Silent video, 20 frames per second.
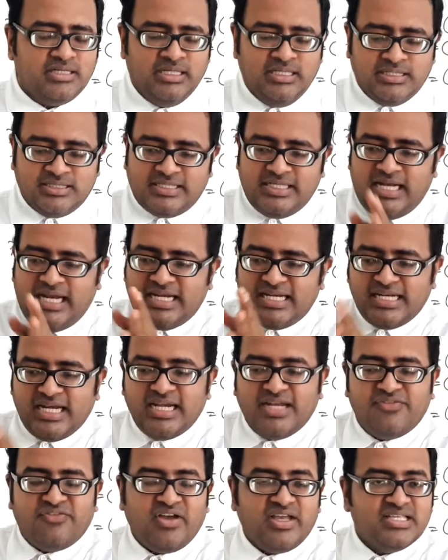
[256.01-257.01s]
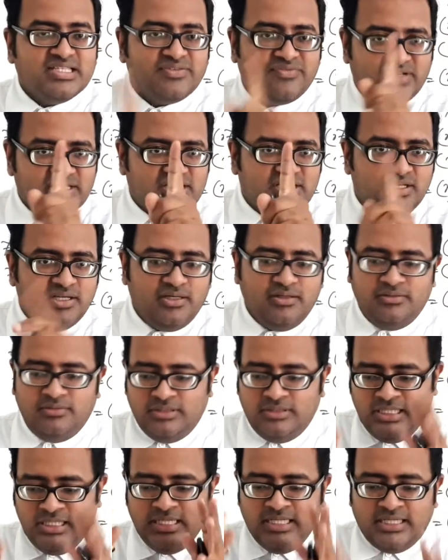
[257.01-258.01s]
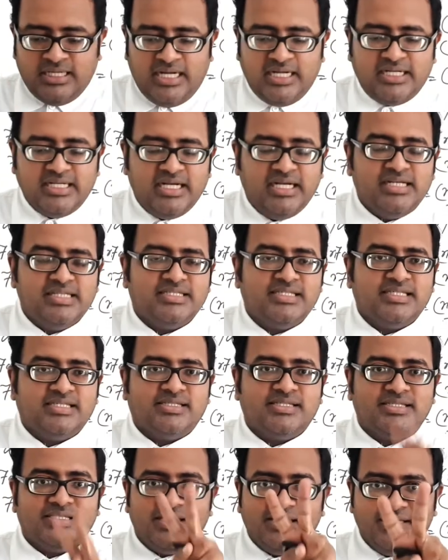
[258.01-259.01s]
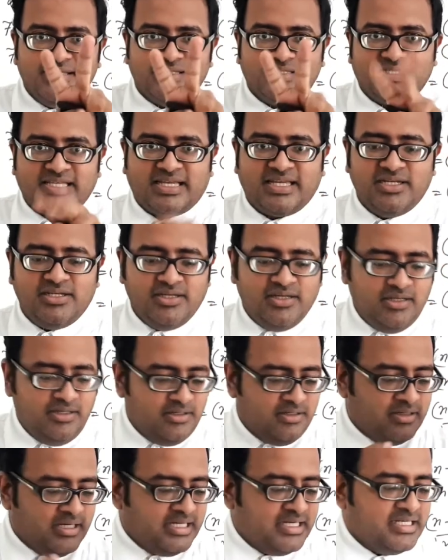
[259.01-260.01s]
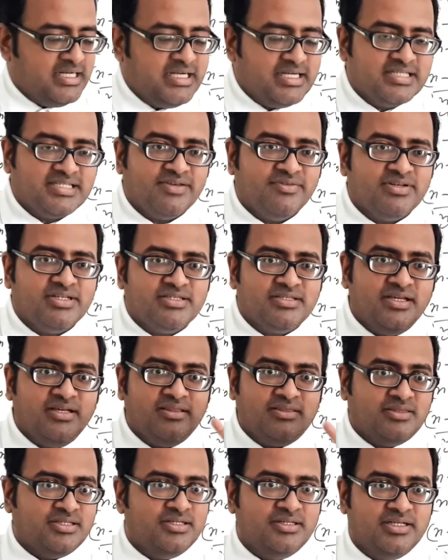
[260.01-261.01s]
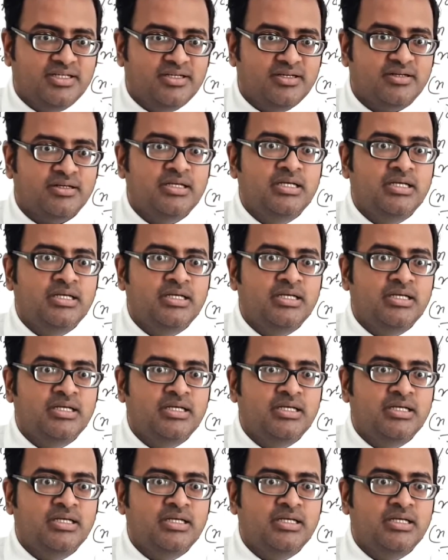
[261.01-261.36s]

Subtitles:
See, 1995 is the first year, 1996 is the second year, 1997 is the third year.